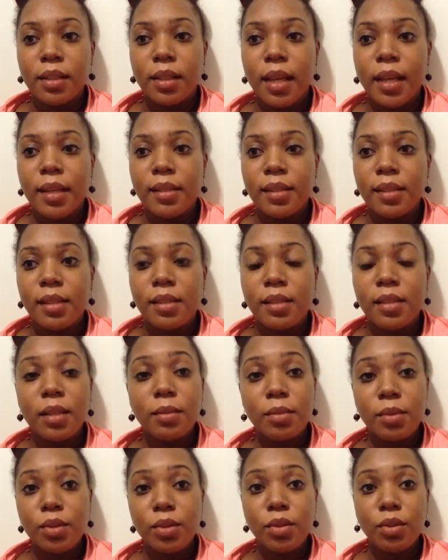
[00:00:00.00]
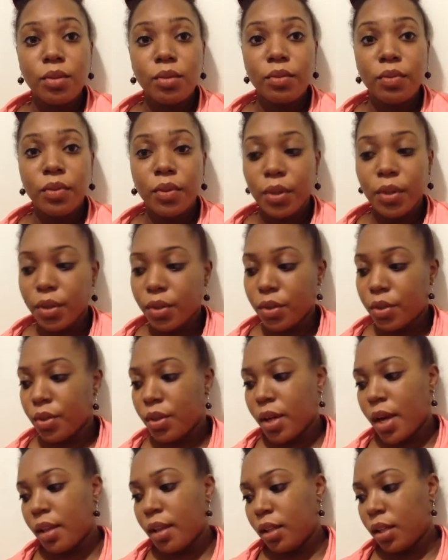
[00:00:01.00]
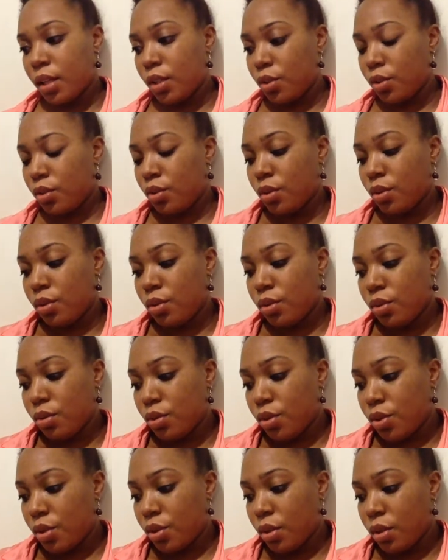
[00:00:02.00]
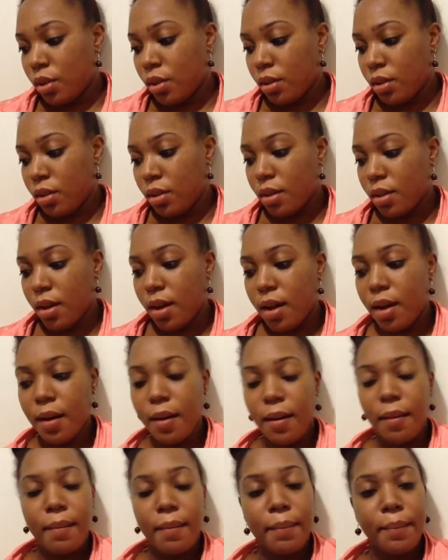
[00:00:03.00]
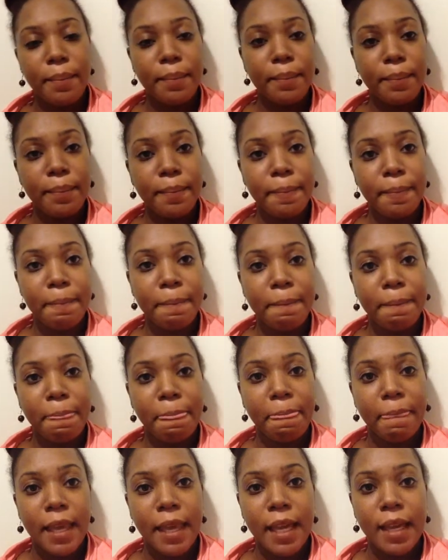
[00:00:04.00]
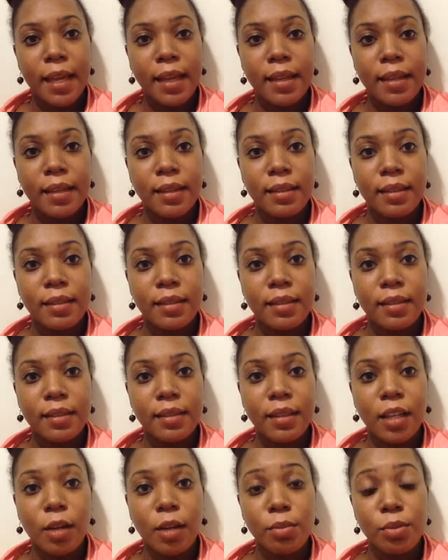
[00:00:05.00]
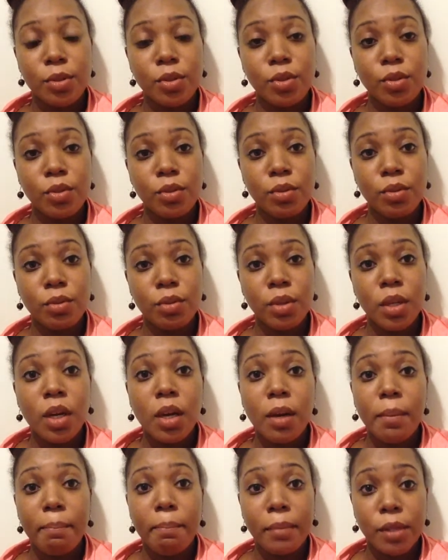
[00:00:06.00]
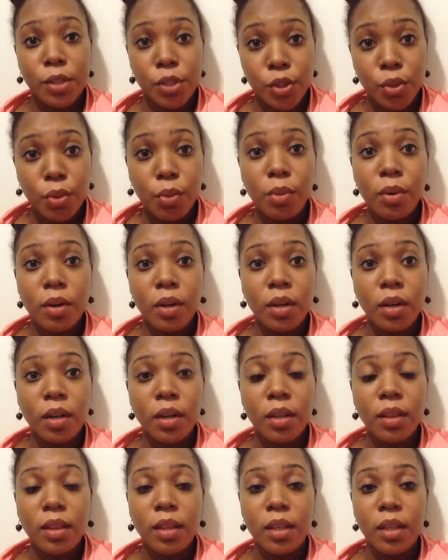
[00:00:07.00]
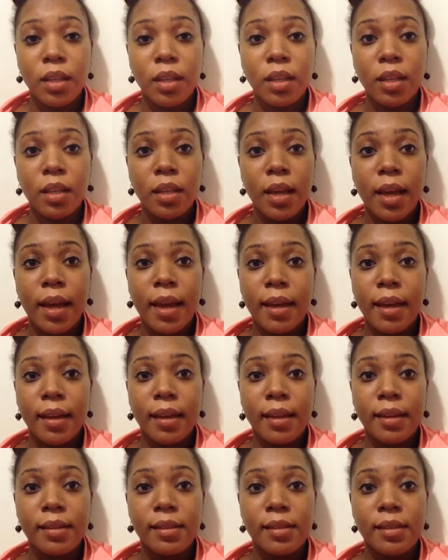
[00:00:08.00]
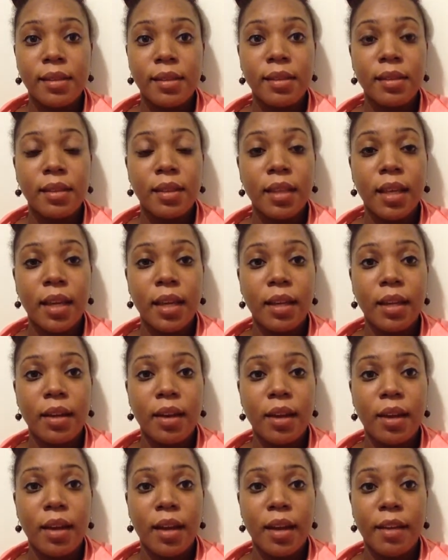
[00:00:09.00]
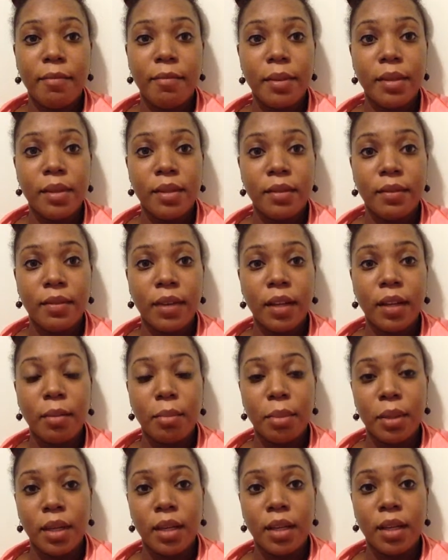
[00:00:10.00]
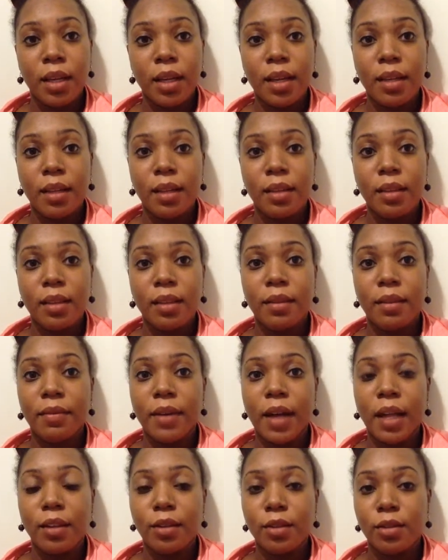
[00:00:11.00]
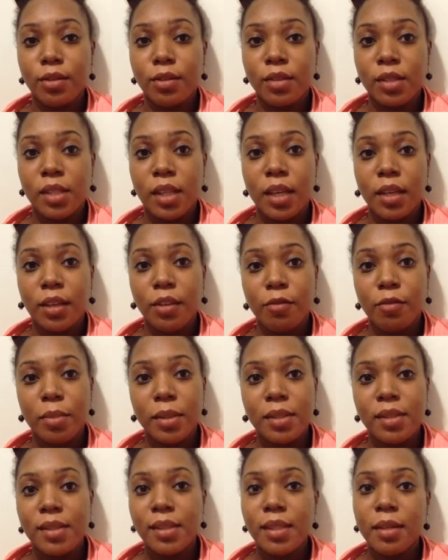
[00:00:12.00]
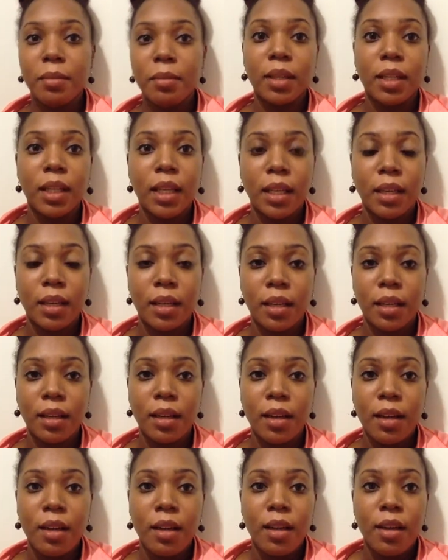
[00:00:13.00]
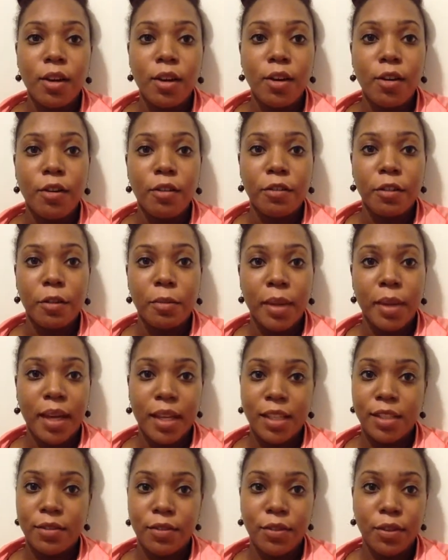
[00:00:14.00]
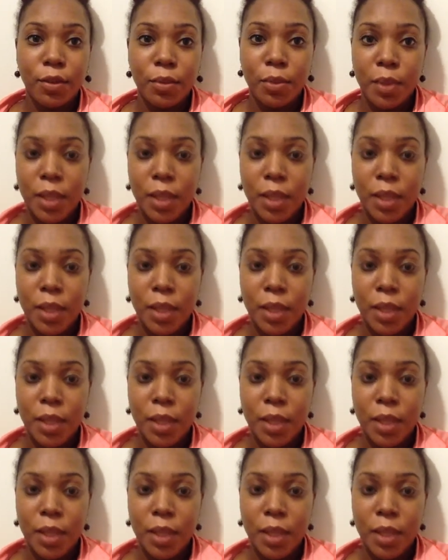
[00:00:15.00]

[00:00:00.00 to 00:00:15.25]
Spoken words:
as a substitute for your LH surge, um, and helps to mature the eggs that have been developing in the follicles that you've been stimulating over the past few